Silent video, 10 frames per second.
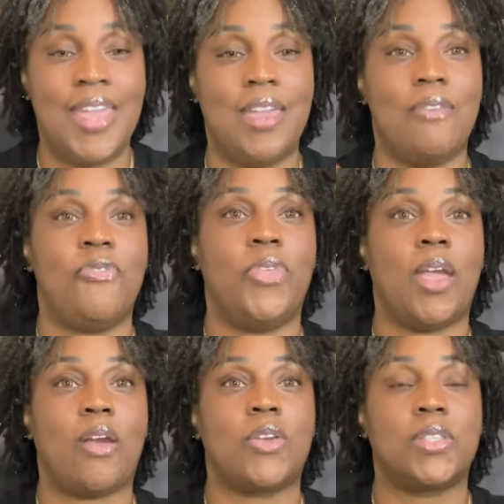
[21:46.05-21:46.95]
If
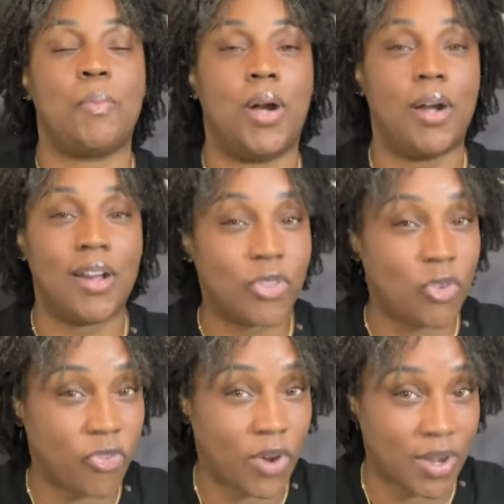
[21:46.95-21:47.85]
there are some other
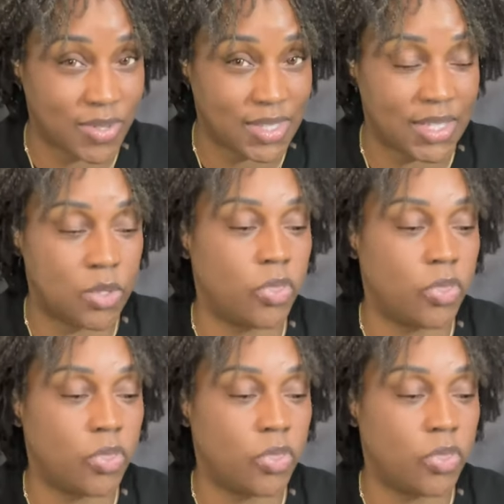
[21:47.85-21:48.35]
fragrances,